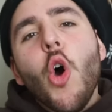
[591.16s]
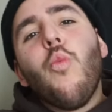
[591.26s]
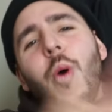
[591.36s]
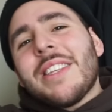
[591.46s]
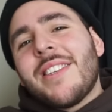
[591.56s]

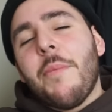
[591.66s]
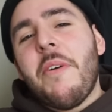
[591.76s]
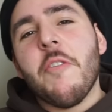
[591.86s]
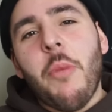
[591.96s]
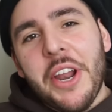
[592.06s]
What's up,
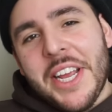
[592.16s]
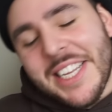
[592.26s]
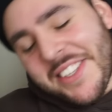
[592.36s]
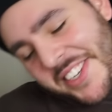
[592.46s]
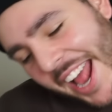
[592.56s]

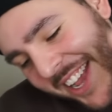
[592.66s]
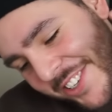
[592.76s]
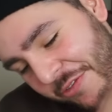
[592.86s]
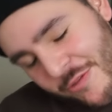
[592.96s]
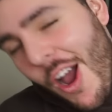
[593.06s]
everybody? Today
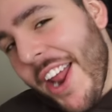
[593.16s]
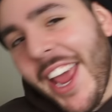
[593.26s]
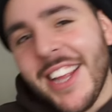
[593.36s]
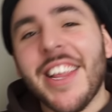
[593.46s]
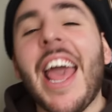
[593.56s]
is
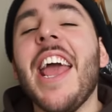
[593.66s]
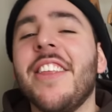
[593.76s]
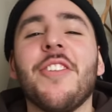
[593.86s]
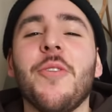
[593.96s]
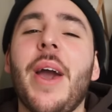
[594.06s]
Friday. It is the
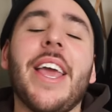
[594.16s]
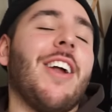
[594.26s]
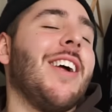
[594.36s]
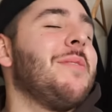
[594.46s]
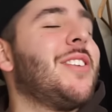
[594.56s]
end of the week,
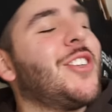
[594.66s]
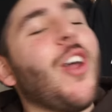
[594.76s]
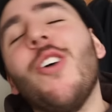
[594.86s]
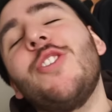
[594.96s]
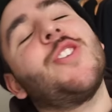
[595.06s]
and I'm
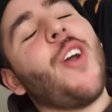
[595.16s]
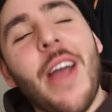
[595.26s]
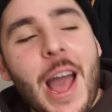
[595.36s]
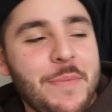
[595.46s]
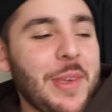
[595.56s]
so
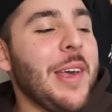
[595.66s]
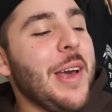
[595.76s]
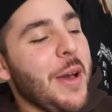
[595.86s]
happy